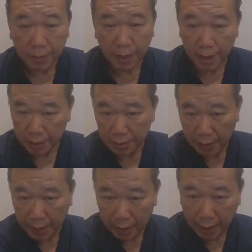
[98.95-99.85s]
is
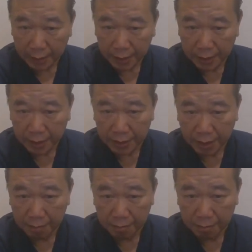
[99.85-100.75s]
under this
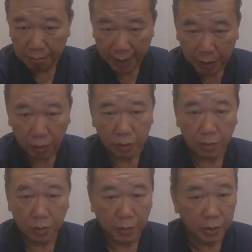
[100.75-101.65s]
macro.
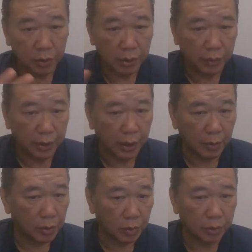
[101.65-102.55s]
We never
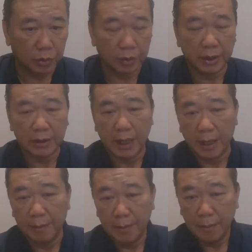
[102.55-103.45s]
go into this
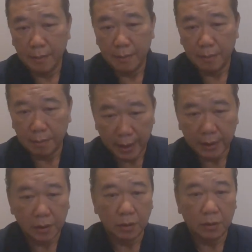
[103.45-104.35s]

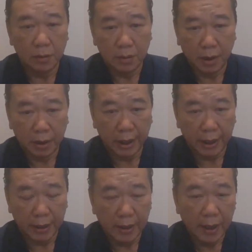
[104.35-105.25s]
micro.
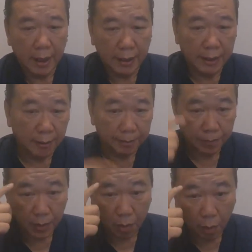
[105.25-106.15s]
Okay, now
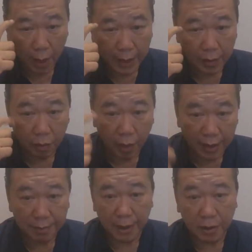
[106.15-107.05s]
why
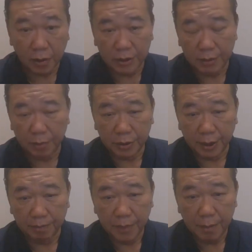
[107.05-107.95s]
macro is
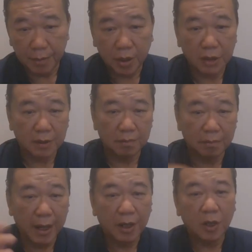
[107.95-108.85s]
important? Because
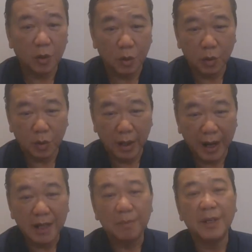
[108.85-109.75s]
macro
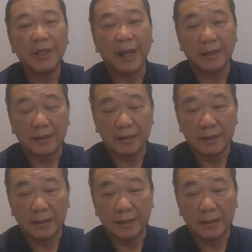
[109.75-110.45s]
anybody can